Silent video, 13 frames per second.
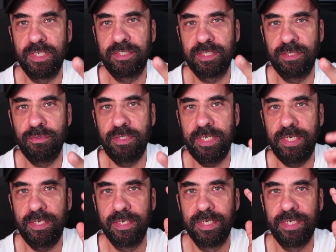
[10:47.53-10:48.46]
you could see
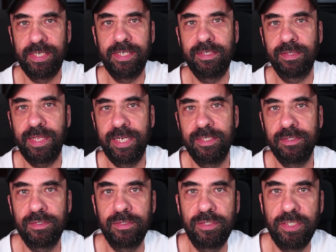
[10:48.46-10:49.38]
much more of the
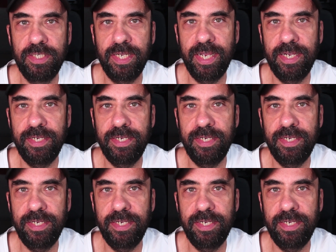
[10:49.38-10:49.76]
environment. So at this